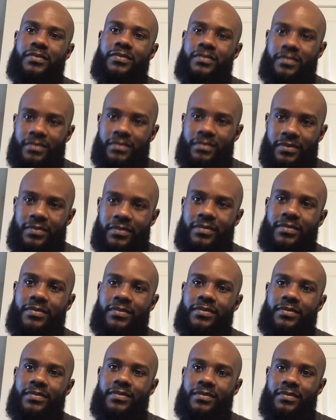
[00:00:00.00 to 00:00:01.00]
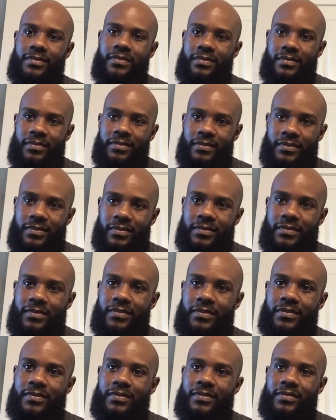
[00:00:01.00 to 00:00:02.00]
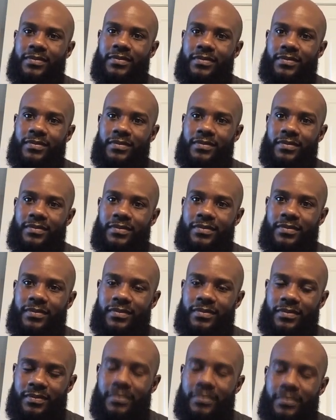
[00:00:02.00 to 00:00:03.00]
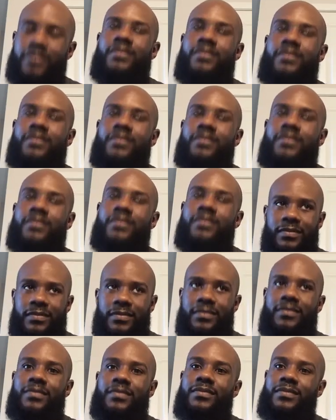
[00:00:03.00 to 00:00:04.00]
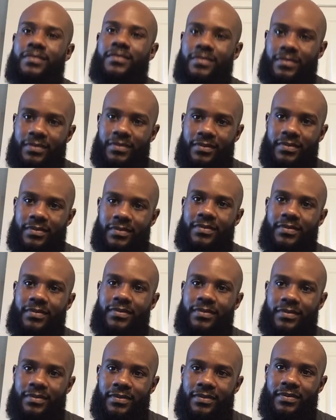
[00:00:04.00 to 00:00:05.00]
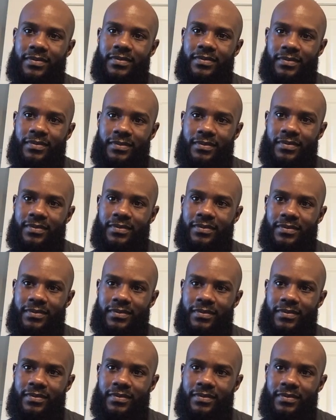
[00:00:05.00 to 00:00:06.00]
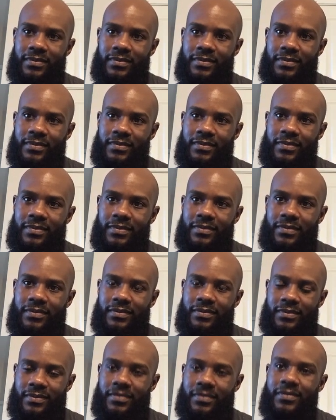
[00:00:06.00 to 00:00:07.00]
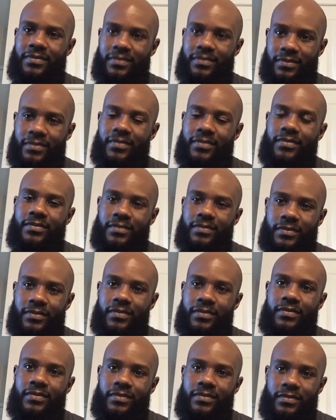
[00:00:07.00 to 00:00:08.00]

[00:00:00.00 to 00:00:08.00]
(silent)